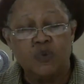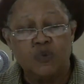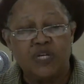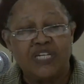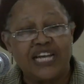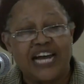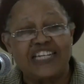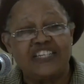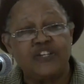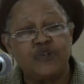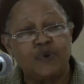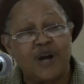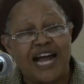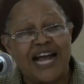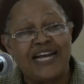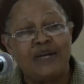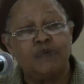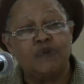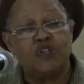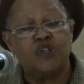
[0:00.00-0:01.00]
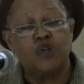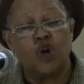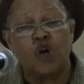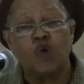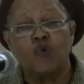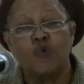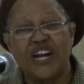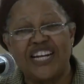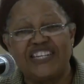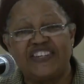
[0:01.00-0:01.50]
But Darcy Ryan was
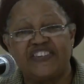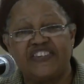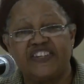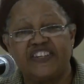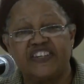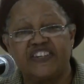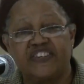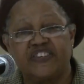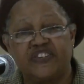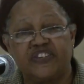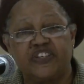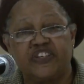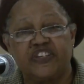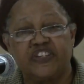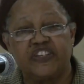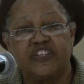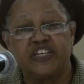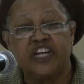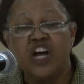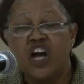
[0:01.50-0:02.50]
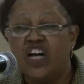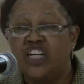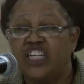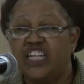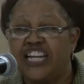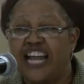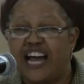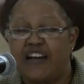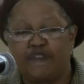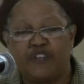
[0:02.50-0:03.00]
not registered as a citizen
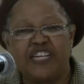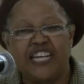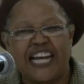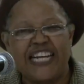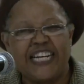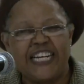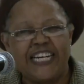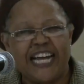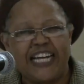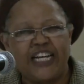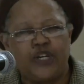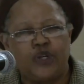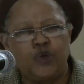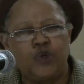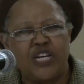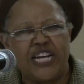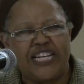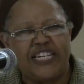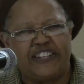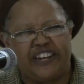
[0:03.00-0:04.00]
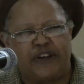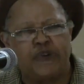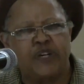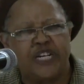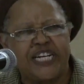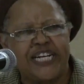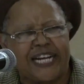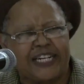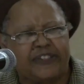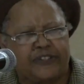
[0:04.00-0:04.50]
until after 1992
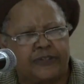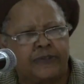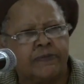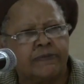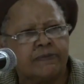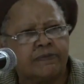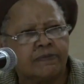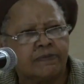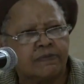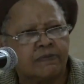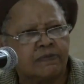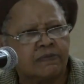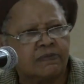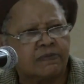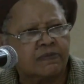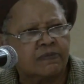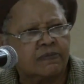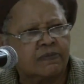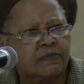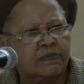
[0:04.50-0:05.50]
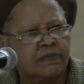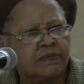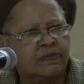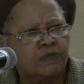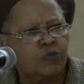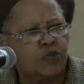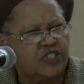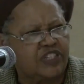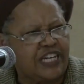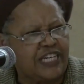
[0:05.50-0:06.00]
general election.
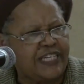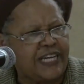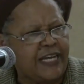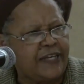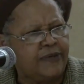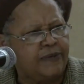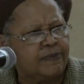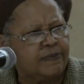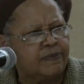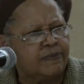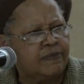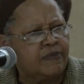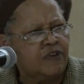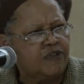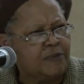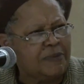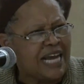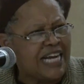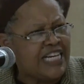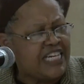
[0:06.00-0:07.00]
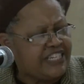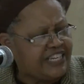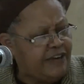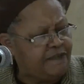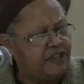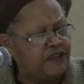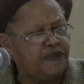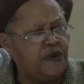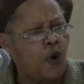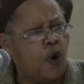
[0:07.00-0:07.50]
What does that tell you? From
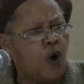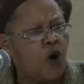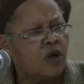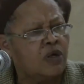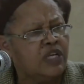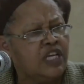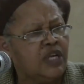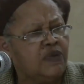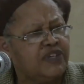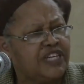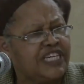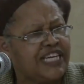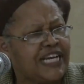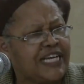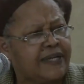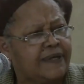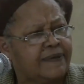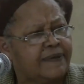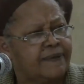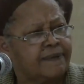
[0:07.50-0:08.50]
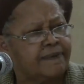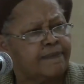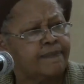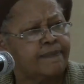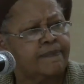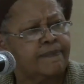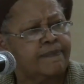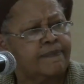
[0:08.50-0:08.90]
1974, he was entitled.